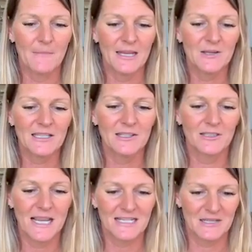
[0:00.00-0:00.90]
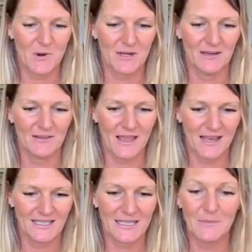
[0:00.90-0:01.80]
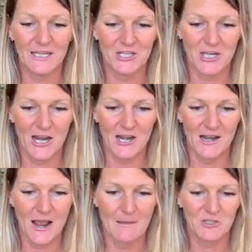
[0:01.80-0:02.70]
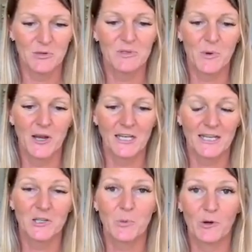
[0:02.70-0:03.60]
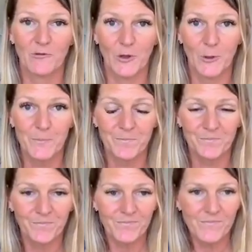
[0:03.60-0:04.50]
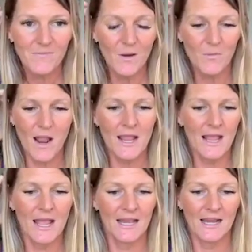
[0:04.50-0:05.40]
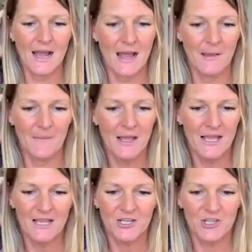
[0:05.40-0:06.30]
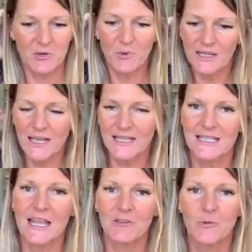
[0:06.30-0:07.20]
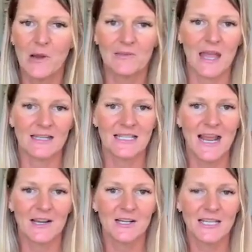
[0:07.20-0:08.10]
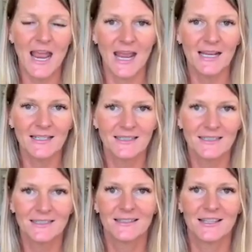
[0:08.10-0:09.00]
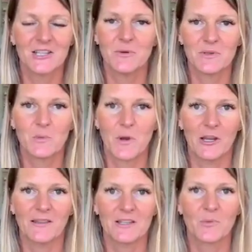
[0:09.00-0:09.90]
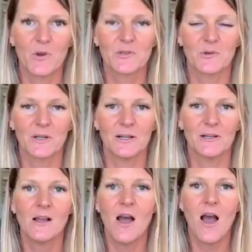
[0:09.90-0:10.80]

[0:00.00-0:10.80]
here's a little testimony that somebody shared. She was wearing it as a perfume, right? And she realized that throughout that entire day that she was wearing this rose oil,